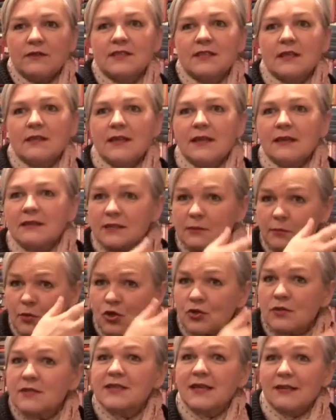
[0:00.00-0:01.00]
So the
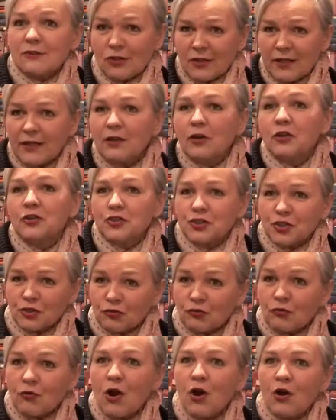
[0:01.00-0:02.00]
exhibition's actually going to
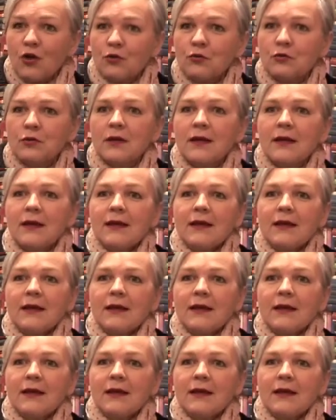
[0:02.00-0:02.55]
grow,